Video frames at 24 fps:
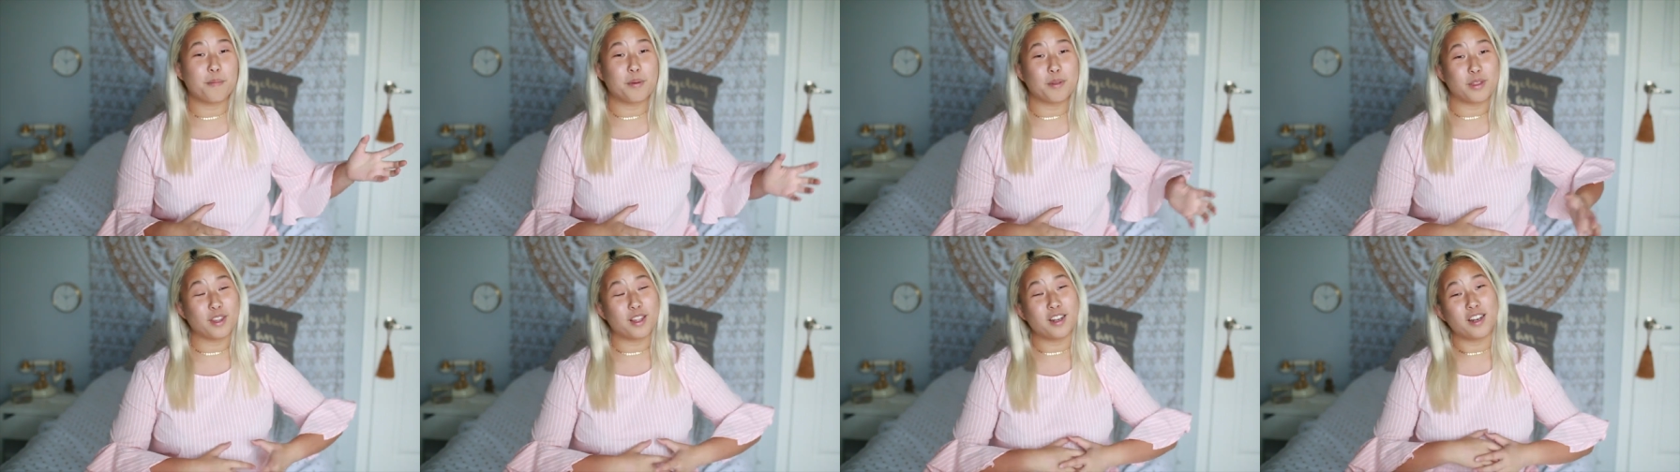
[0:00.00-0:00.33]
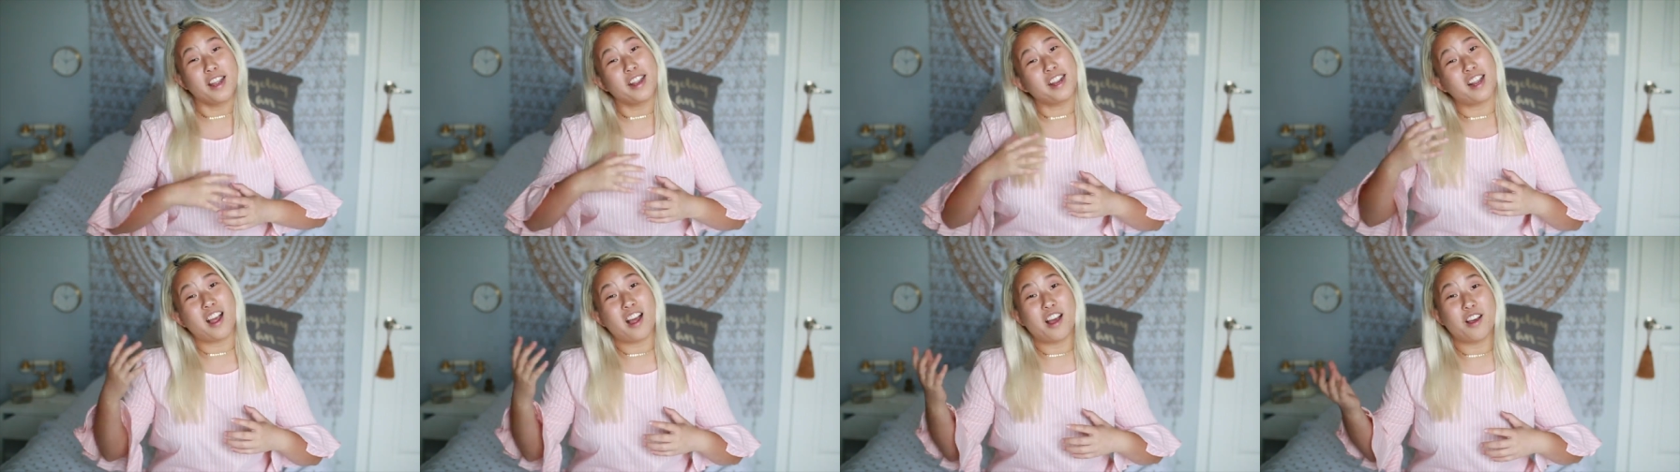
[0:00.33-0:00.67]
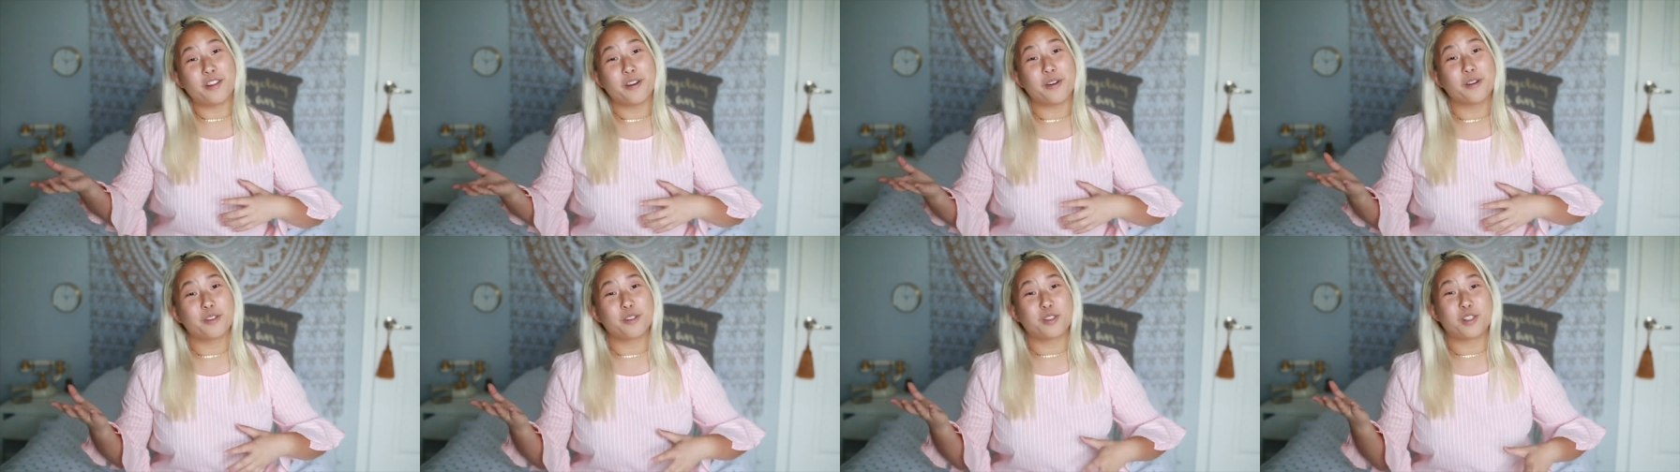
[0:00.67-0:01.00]
but then like
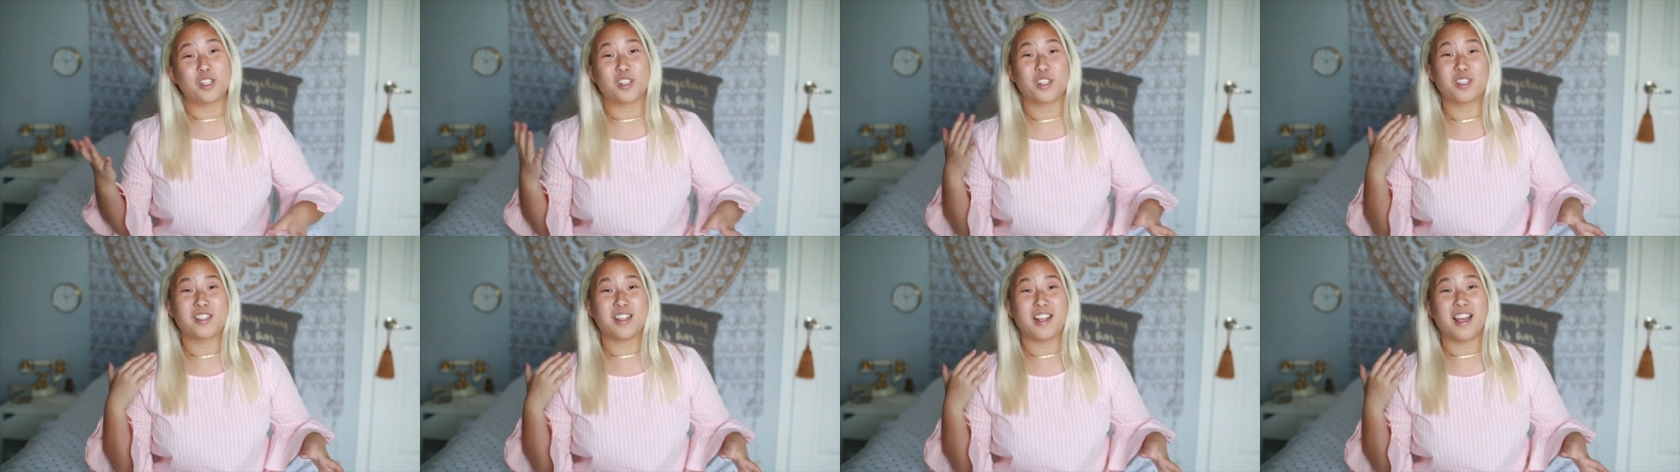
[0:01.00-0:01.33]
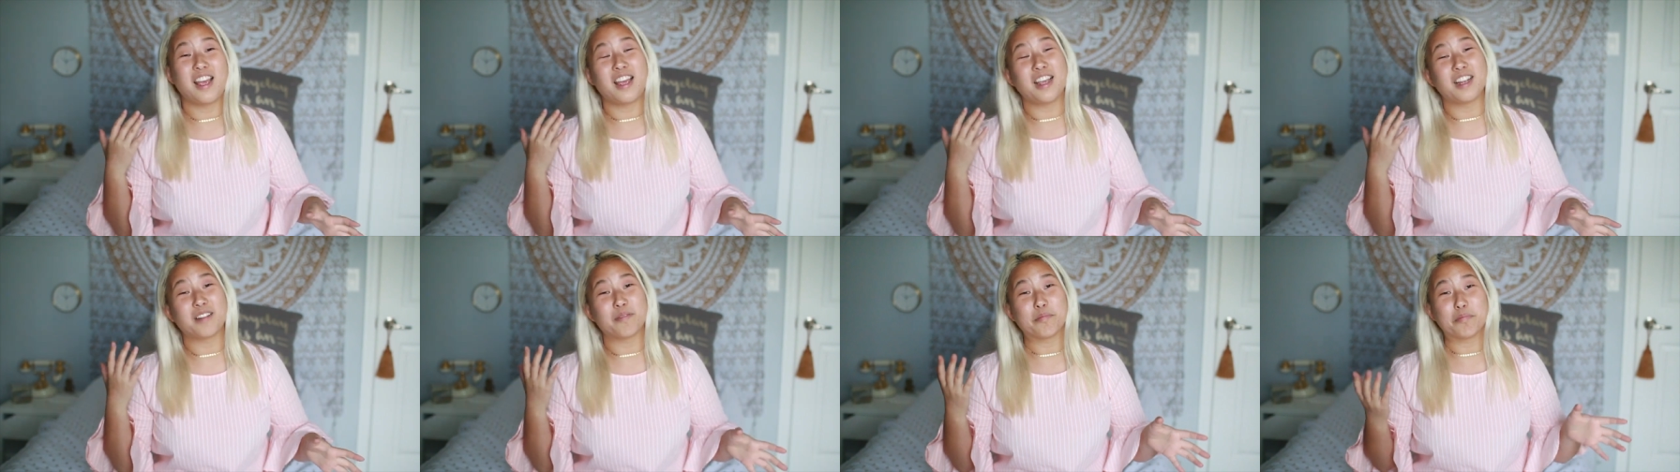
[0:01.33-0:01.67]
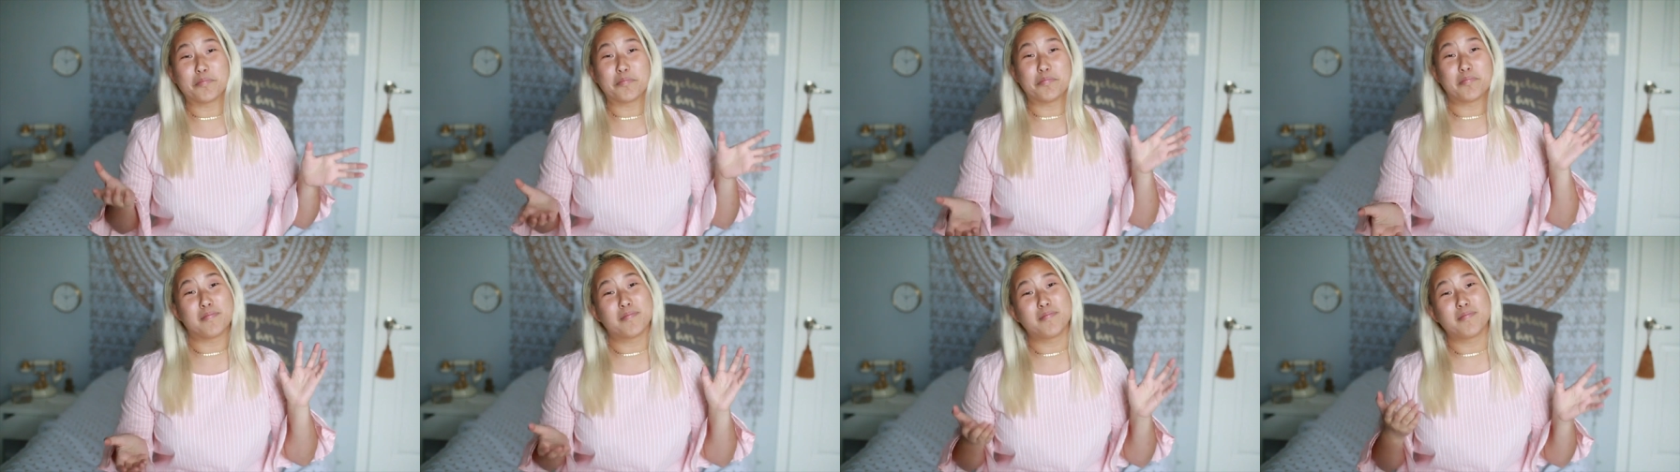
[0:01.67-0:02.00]
others just like,
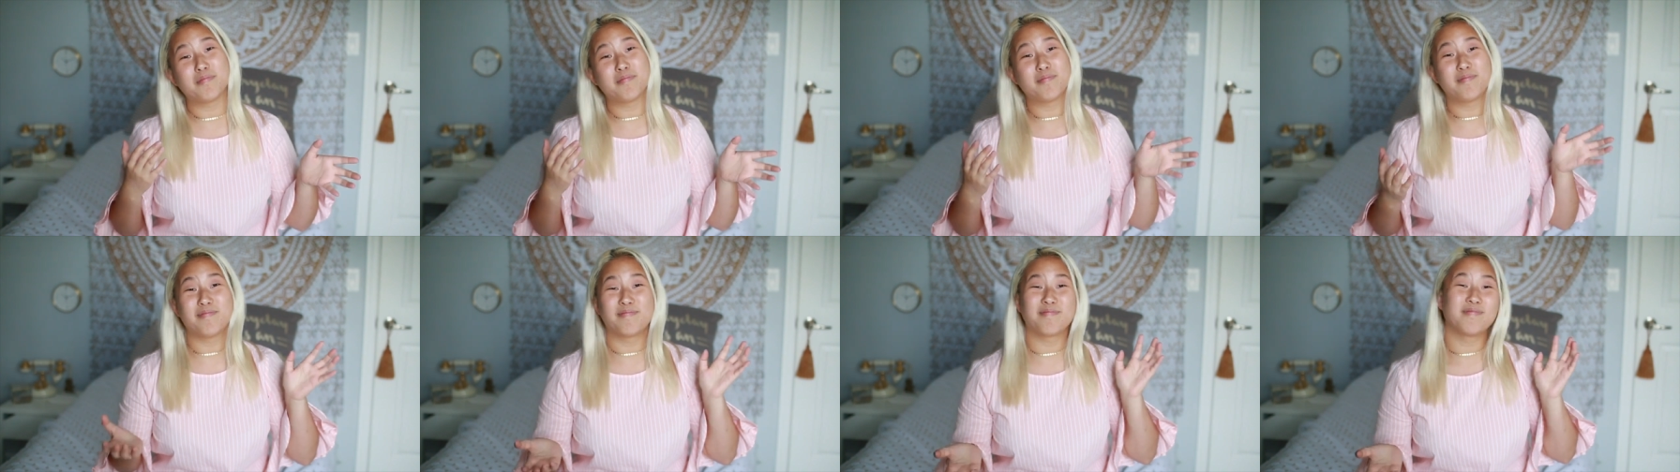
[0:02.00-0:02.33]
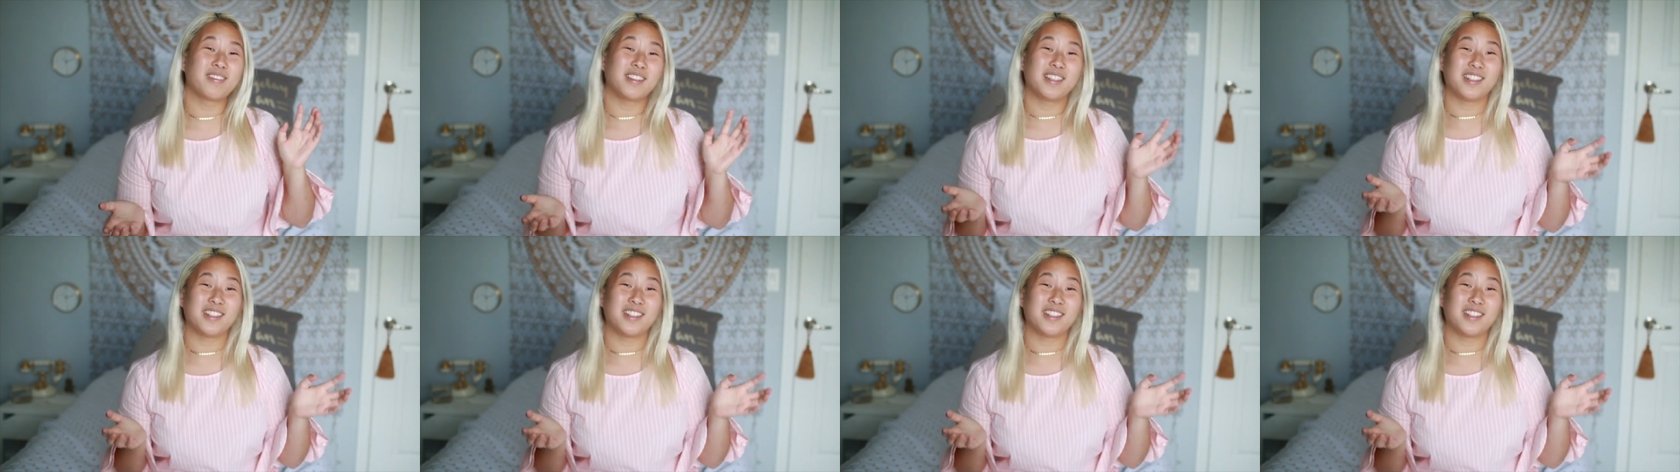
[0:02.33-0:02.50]
hmm,